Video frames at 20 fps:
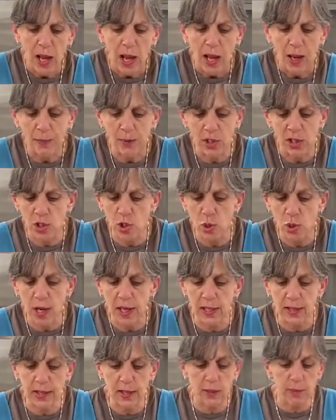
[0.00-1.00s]
I'm going to try
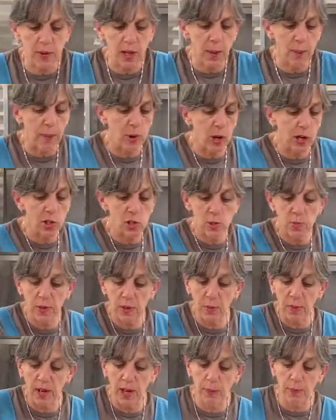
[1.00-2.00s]
to keep that
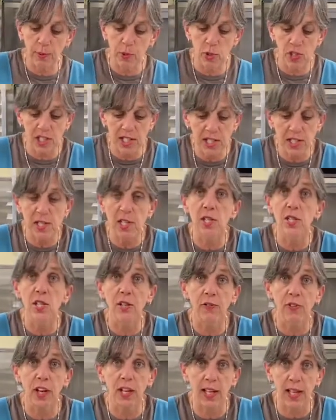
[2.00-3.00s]
parchment paper decent
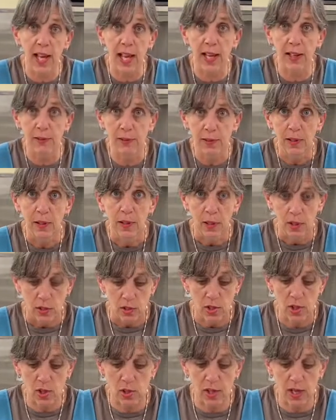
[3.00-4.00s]
if I can,
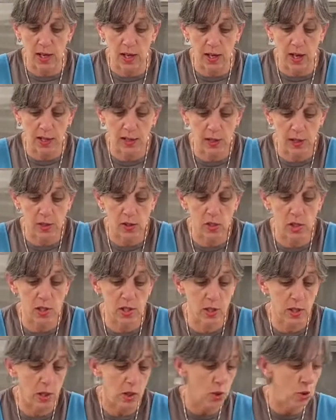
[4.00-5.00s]
so that I can
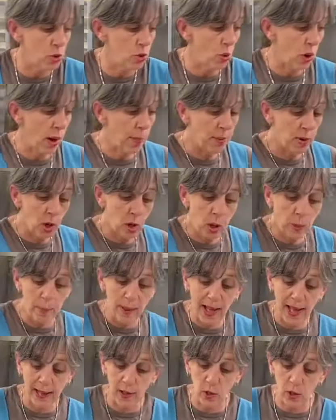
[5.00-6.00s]
just drop it all
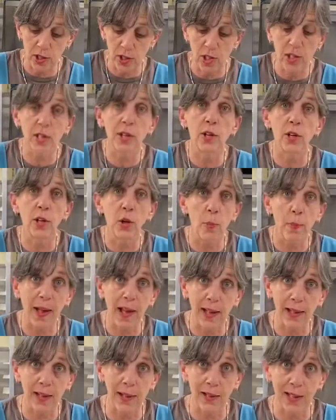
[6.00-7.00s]
back onto there to go
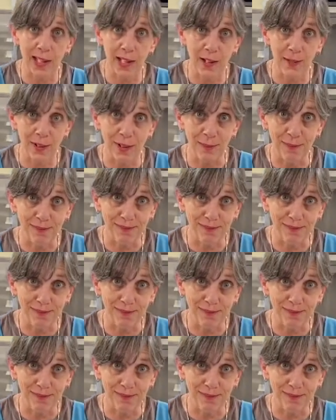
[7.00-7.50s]
back in the oven.